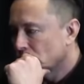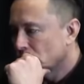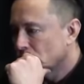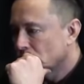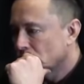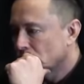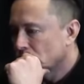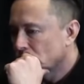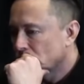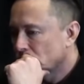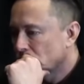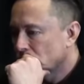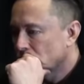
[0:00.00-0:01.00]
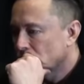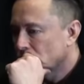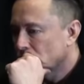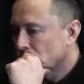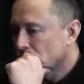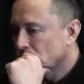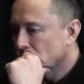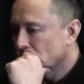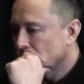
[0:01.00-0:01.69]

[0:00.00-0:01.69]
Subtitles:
Nobody speaks.